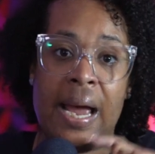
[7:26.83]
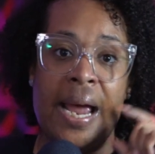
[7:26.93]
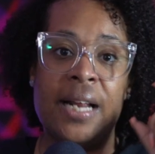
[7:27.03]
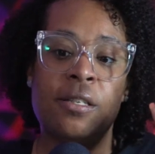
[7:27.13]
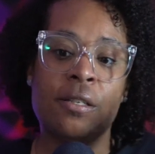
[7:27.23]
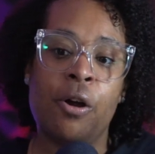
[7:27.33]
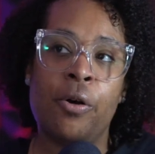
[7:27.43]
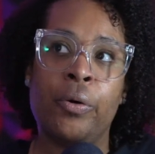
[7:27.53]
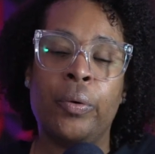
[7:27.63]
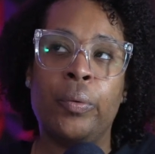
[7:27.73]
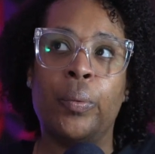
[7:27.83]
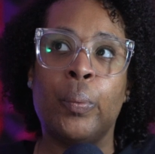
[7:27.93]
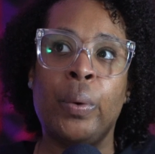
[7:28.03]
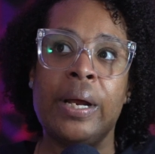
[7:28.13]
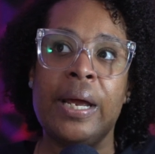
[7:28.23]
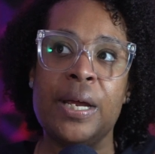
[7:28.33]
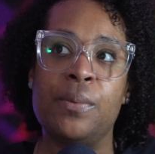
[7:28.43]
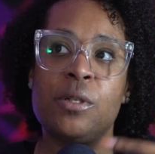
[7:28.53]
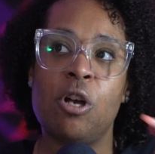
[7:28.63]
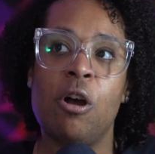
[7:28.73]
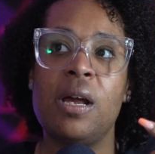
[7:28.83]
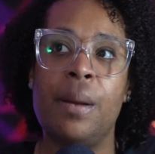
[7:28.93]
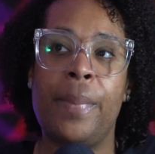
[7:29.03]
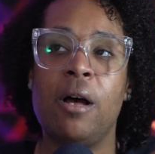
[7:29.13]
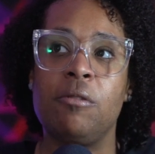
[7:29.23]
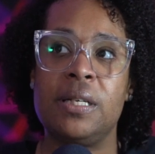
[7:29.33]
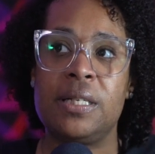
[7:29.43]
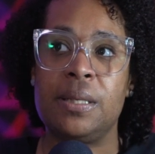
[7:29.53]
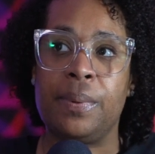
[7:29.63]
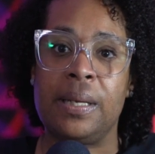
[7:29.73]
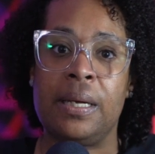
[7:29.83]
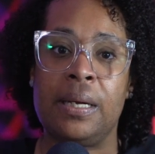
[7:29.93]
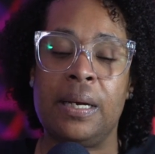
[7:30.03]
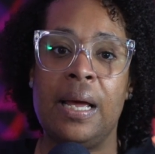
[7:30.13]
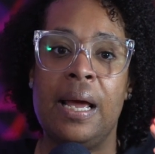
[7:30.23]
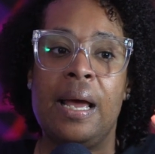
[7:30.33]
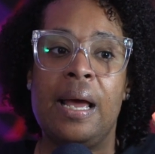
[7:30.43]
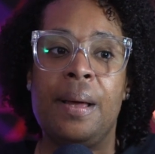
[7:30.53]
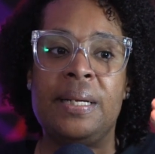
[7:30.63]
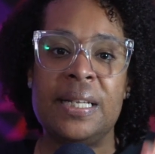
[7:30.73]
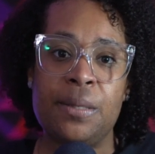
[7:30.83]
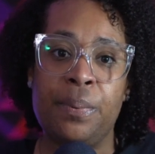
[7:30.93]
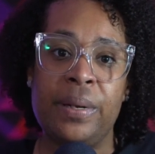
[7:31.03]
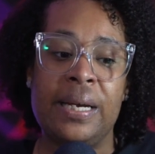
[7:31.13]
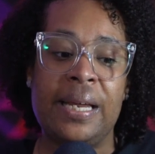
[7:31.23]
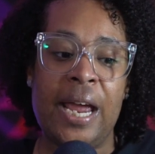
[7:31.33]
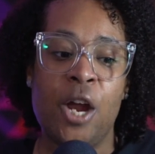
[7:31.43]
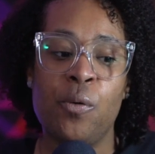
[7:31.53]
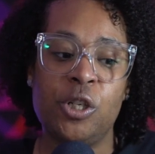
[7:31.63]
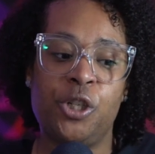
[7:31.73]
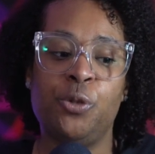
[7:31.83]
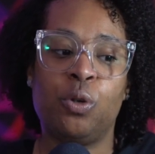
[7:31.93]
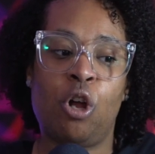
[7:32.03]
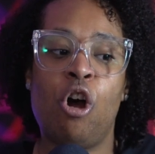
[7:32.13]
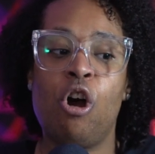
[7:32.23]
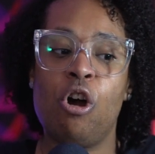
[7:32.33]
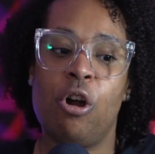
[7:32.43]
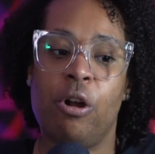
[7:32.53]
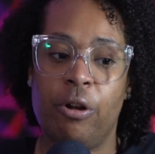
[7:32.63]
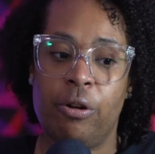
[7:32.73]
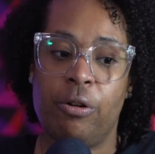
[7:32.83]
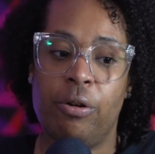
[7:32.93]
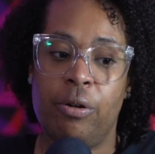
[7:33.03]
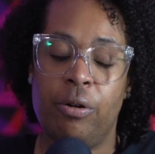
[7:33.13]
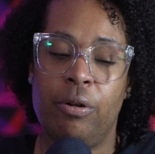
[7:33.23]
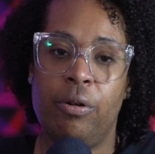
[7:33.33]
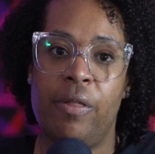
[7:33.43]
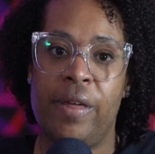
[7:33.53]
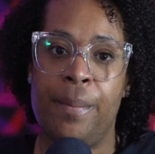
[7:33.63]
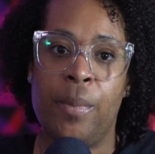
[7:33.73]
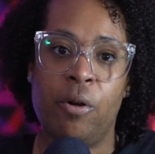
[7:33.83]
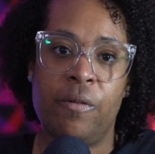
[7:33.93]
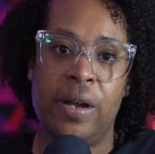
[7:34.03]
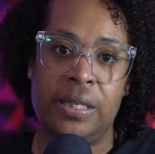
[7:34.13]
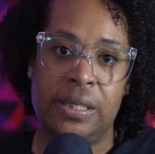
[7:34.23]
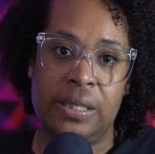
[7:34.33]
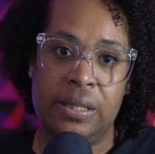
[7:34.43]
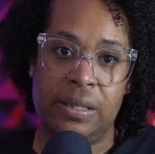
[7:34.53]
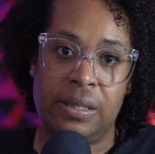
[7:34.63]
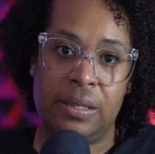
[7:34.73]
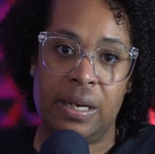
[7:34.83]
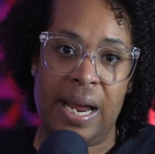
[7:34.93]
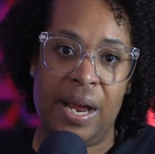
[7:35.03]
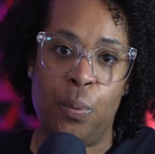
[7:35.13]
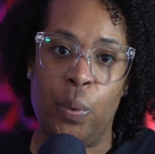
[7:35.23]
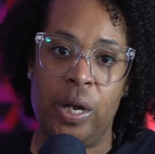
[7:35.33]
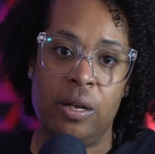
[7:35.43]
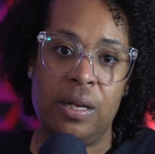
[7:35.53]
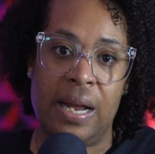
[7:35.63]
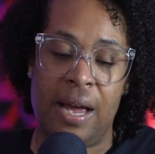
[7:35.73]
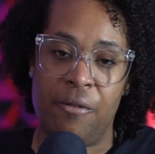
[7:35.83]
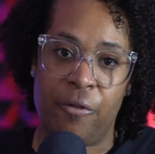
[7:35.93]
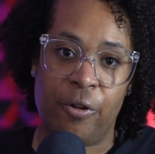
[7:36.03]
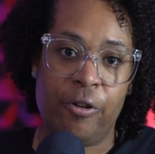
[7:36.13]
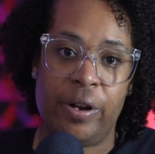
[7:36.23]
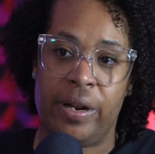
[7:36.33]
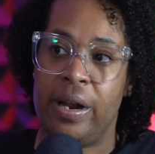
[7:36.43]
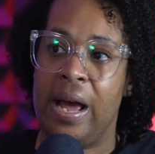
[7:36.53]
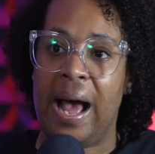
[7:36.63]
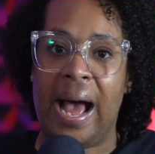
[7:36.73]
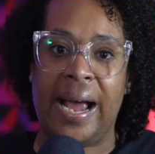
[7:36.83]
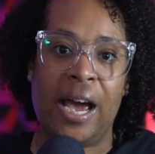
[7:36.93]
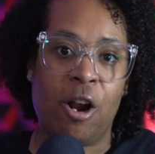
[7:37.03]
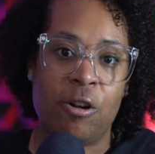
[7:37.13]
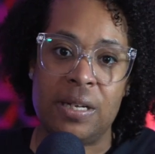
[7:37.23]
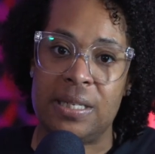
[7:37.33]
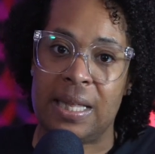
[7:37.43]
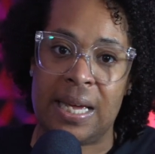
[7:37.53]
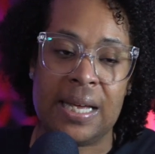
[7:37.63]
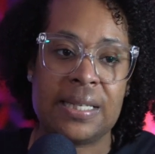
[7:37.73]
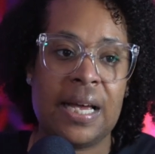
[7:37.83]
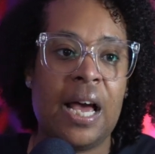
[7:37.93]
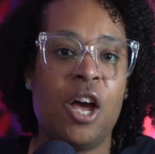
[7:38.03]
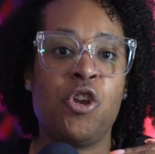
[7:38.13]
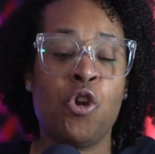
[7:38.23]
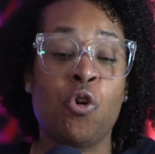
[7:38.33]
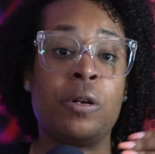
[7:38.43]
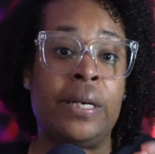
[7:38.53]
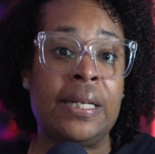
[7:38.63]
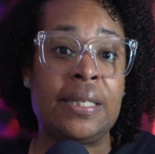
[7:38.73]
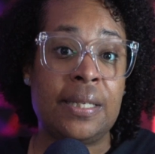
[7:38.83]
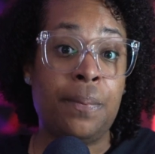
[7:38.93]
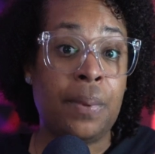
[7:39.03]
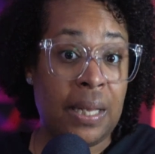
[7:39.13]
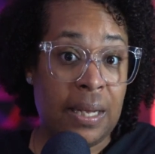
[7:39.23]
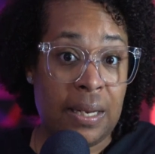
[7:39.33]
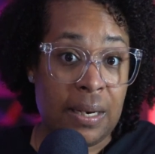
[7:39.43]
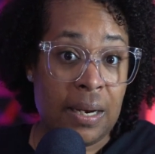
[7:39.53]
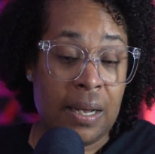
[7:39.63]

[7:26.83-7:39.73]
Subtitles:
And so when he was talking about discipline carries you longer than motivation and will and effort. And I got all these things. Your discipline